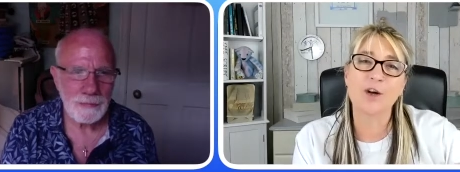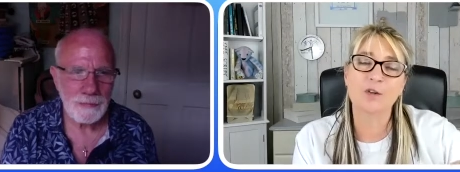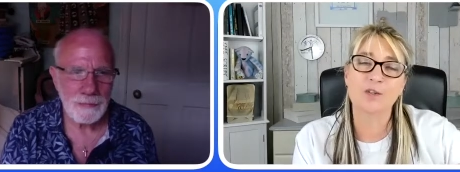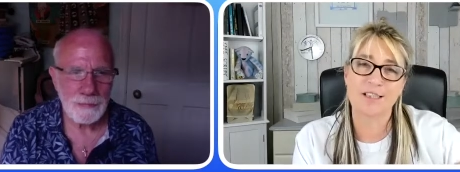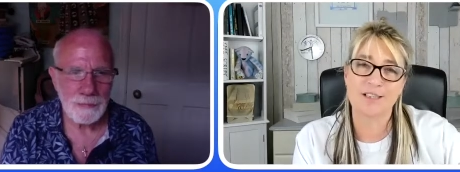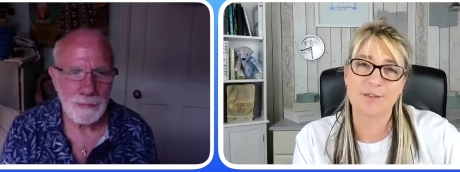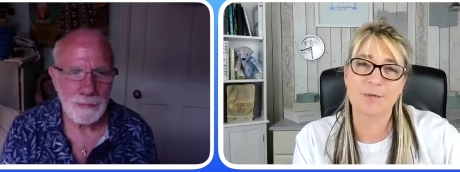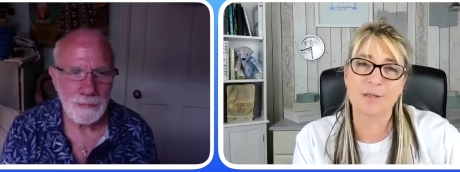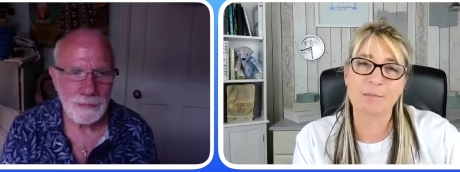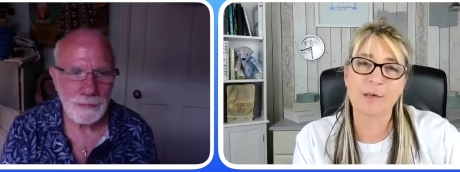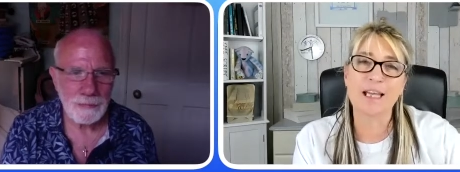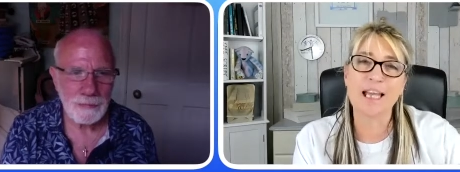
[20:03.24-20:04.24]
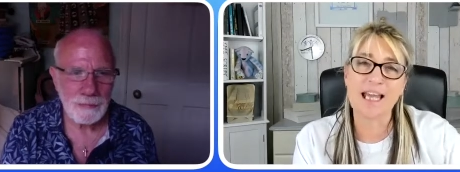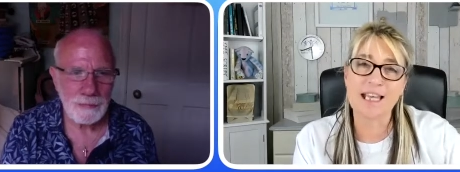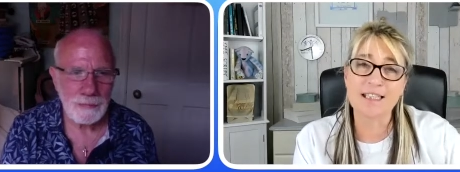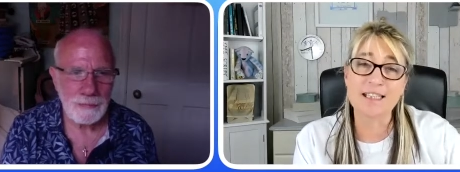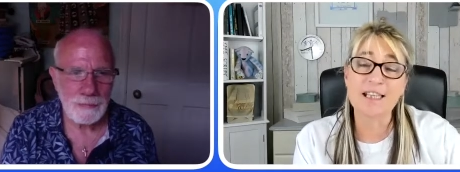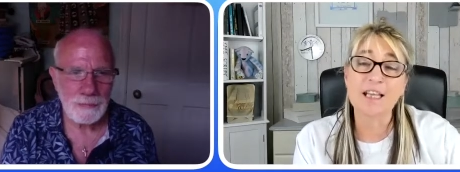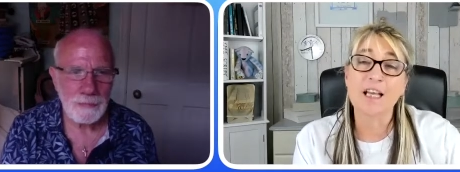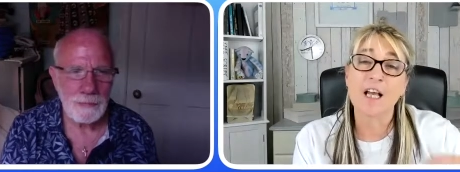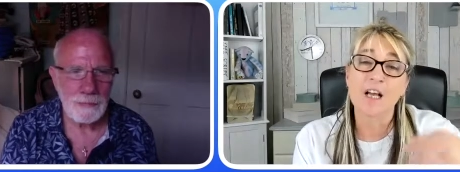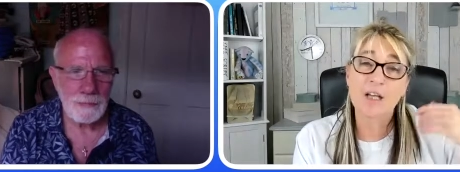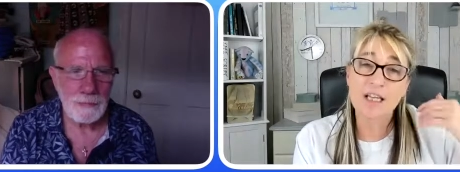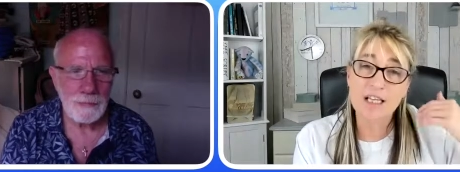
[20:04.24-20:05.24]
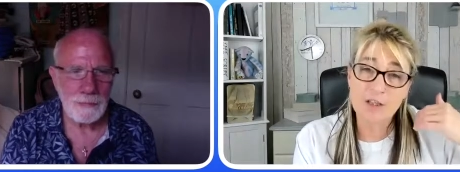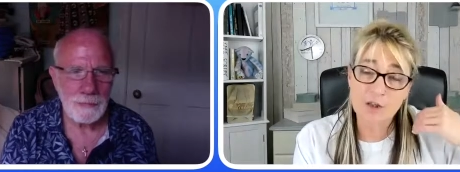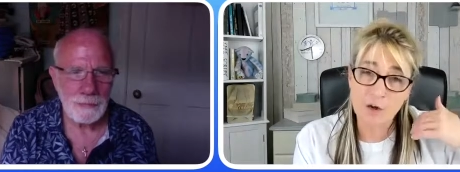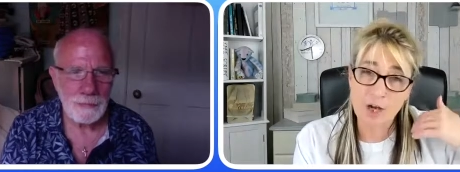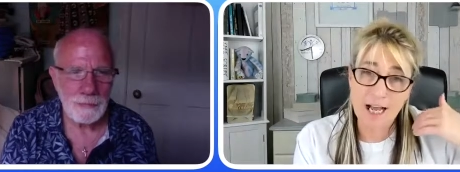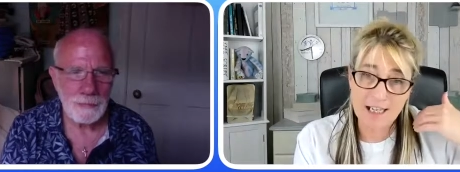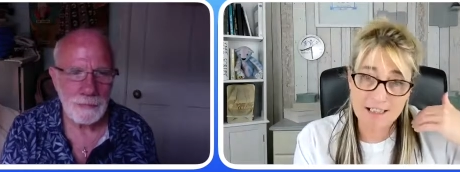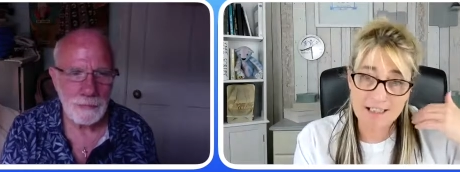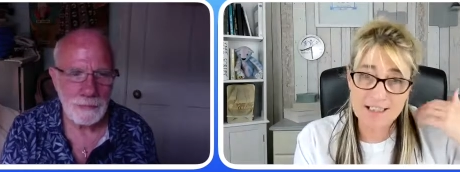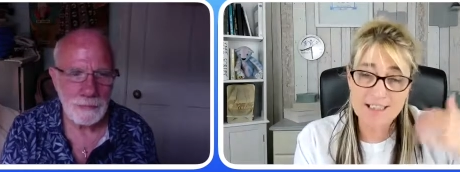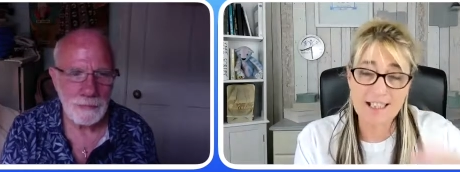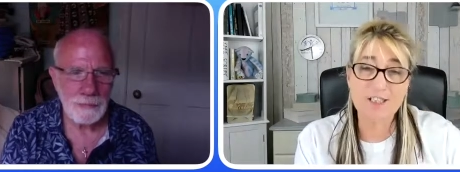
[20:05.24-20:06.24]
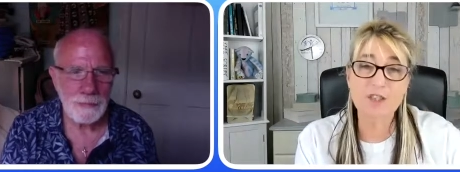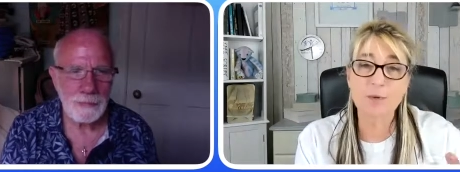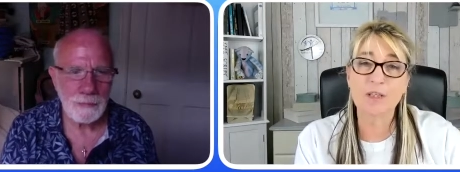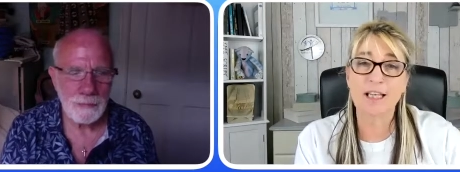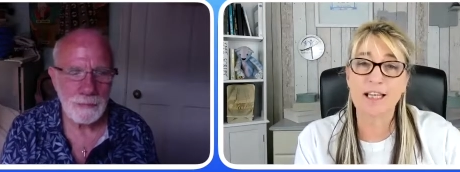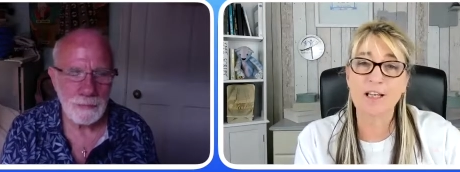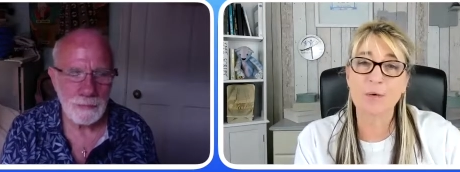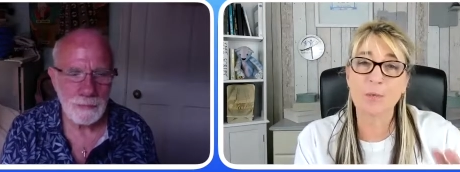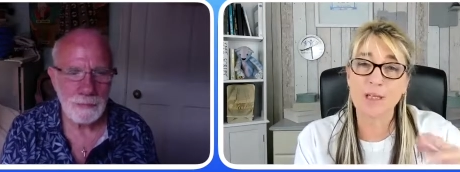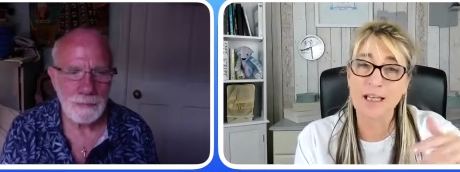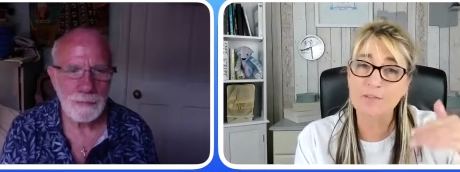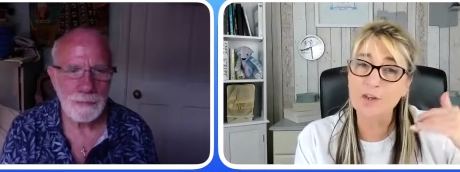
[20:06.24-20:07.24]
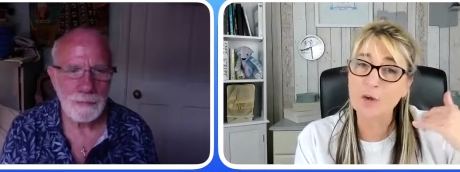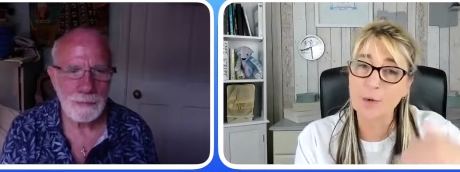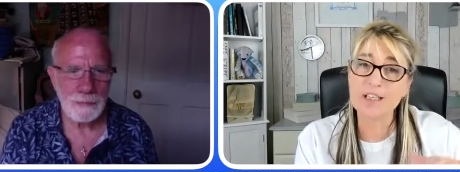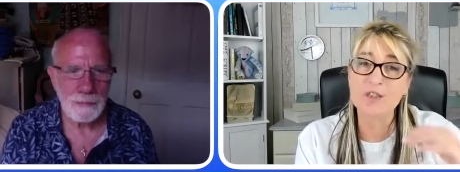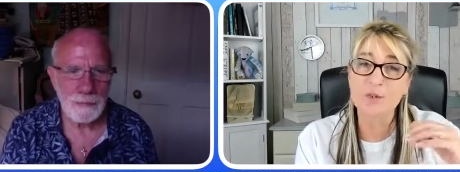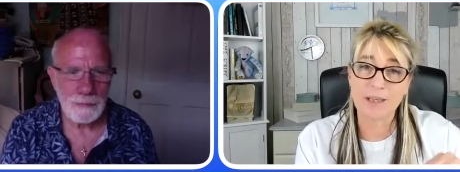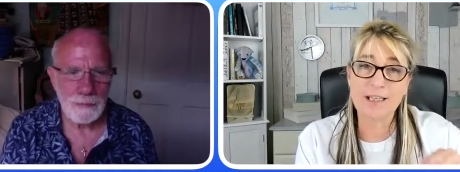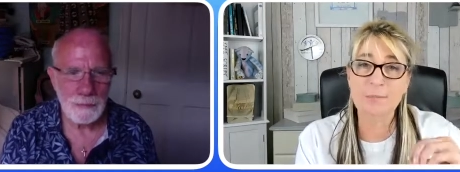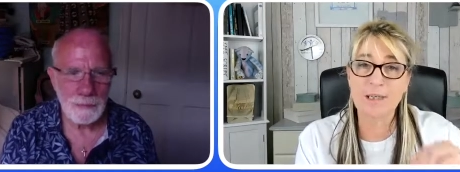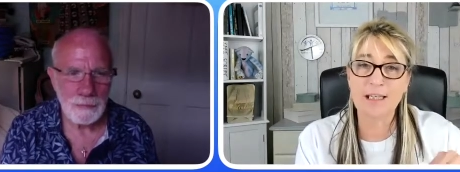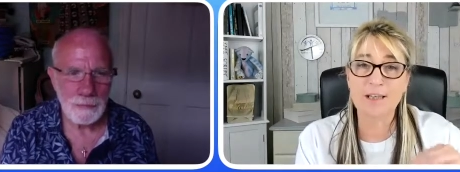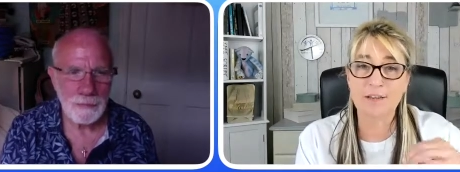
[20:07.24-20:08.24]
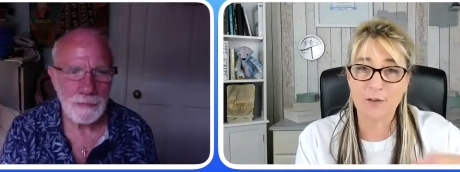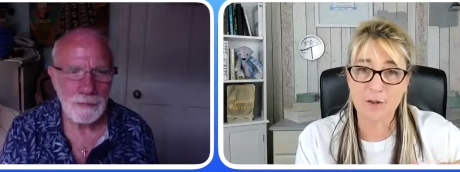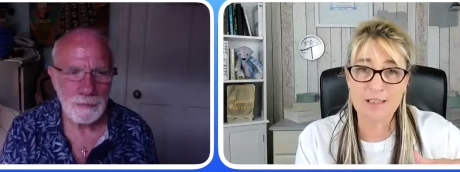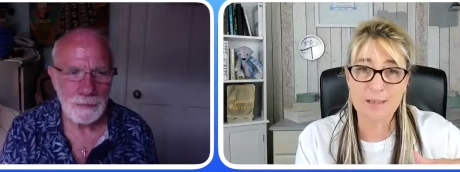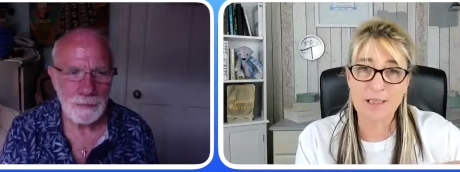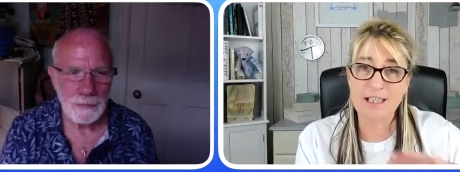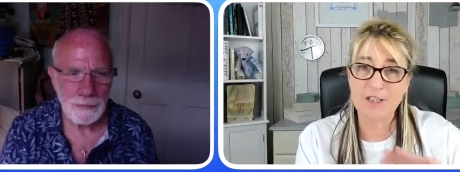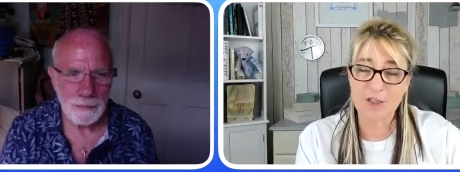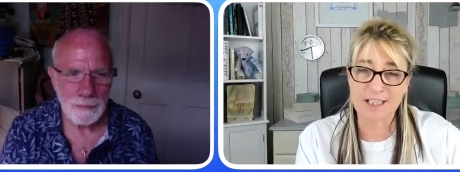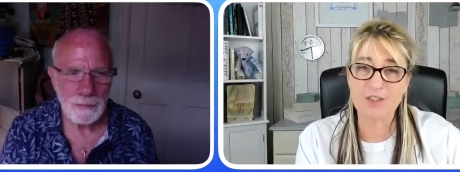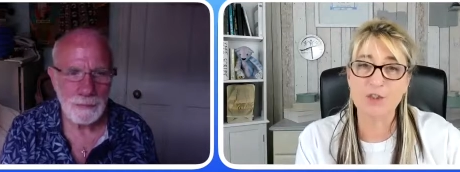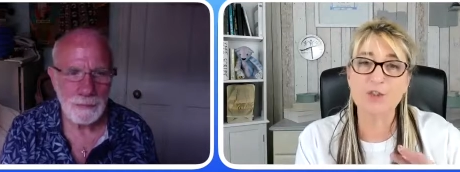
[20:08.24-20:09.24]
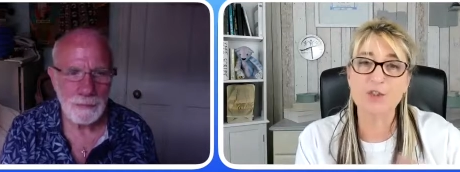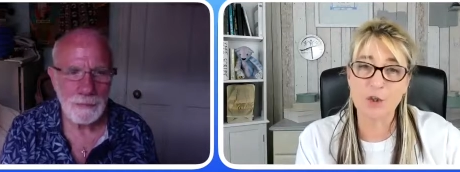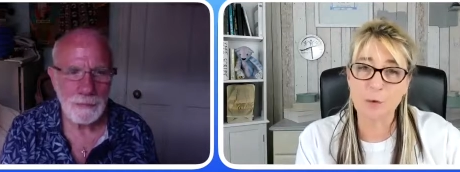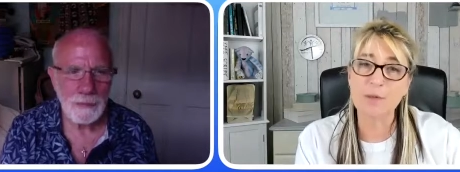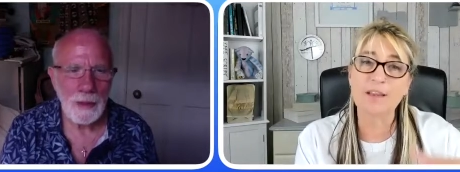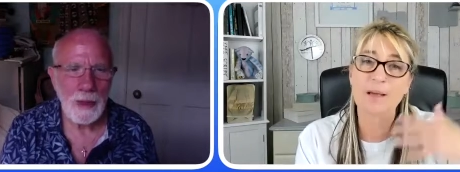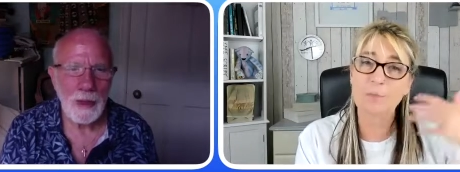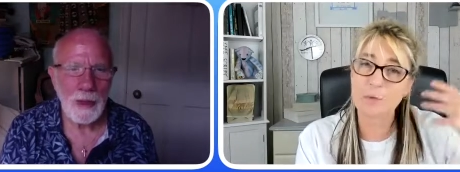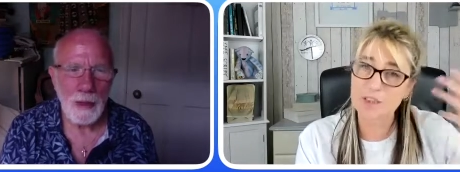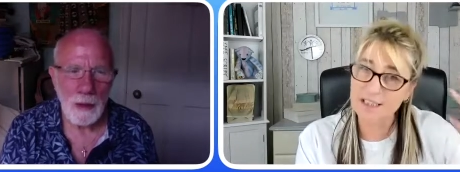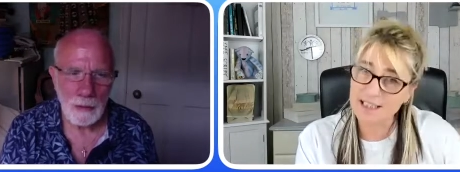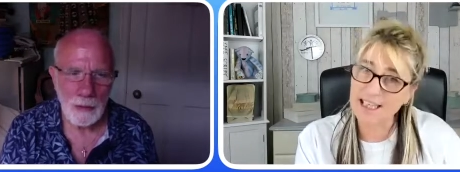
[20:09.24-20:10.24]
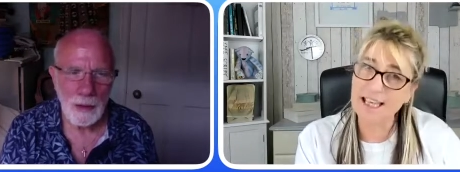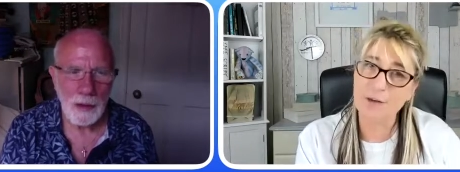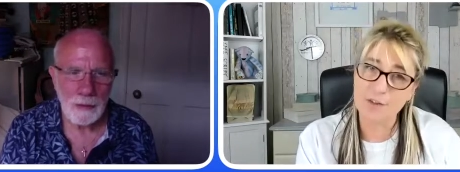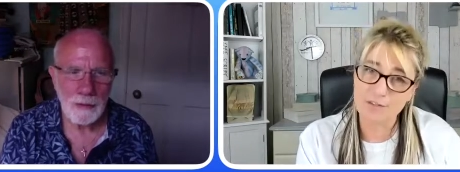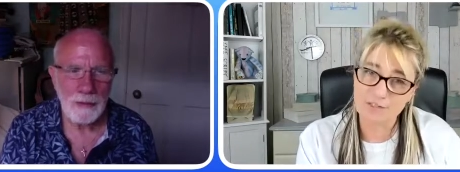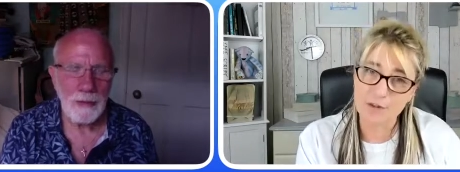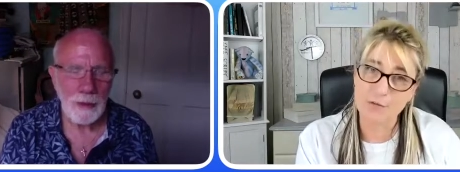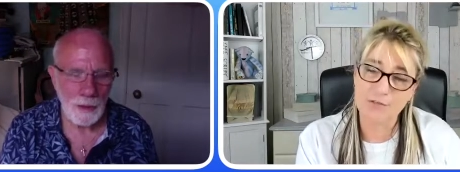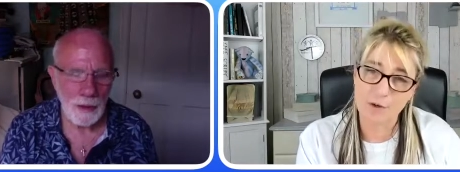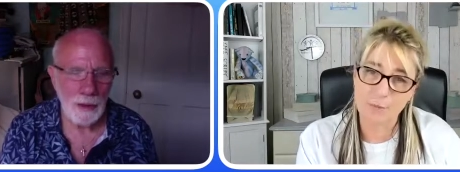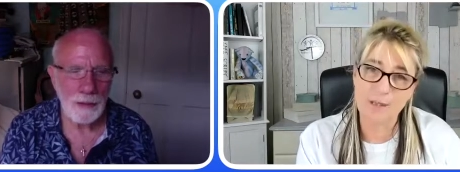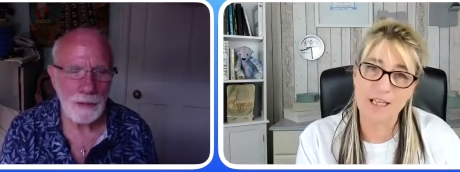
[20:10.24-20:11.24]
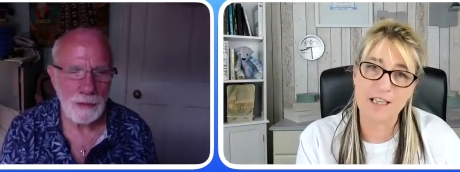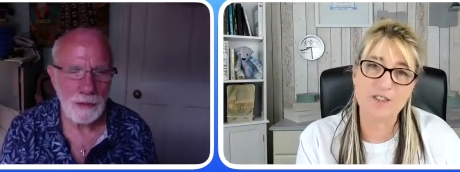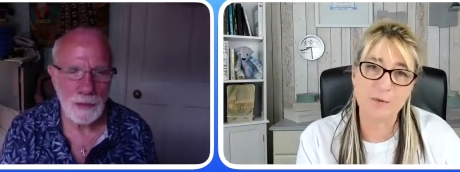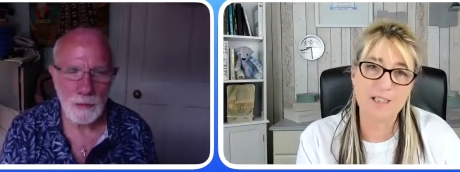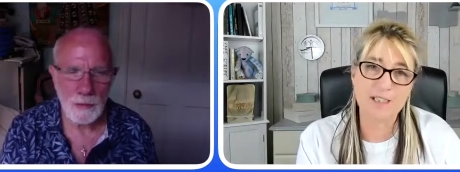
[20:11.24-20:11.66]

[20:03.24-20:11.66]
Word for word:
Speaker 1: contact with me is, you know, I can send you a link. We'll have a quick 20 minute, 30 minute chat on Zoom and then we'll see how you feel from there. That's so